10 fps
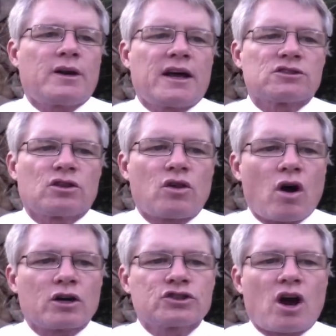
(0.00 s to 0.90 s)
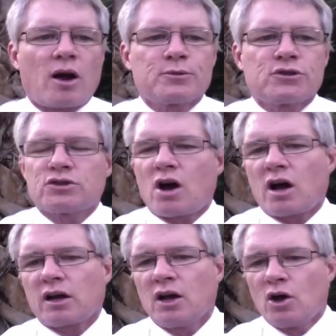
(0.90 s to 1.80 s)
It has large composite
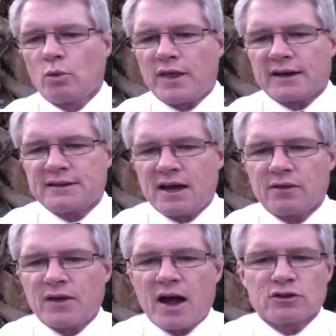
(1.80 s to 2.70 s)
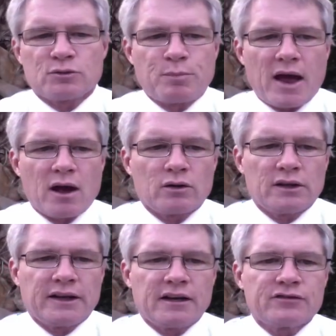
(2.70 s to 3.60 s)
dock with that 10,000-pound
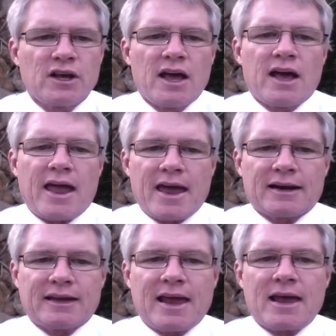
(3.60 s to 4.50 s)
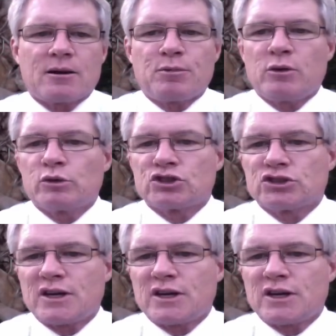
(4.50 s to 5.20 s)
lift and a canopy, which is